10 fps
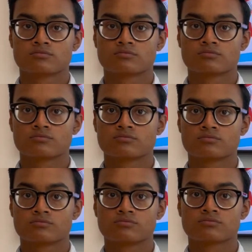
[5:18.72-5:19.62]

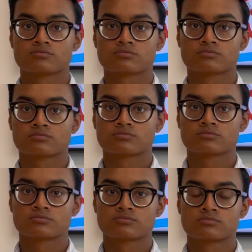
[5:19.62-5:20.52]

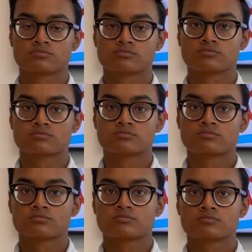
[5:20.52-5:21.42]

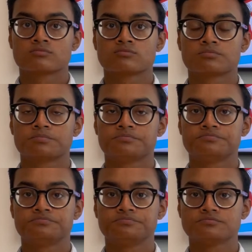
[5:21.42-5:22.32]

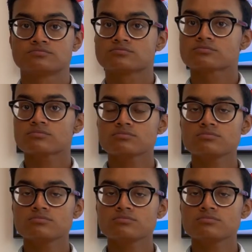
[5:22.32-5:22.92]
This person isn't speaking.